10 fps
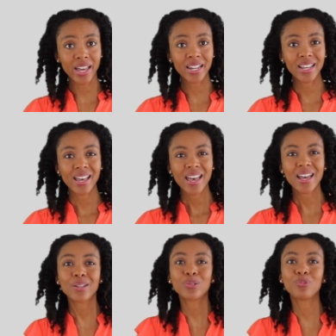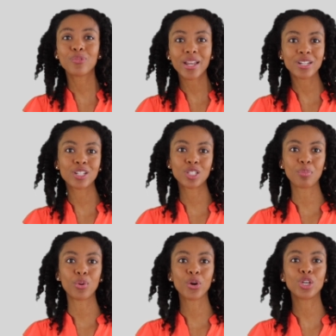brand, and is ready to
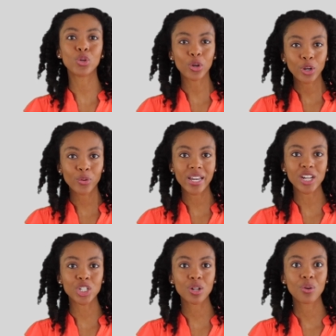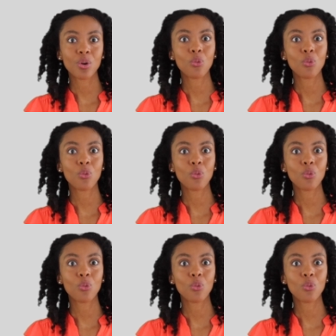support your creation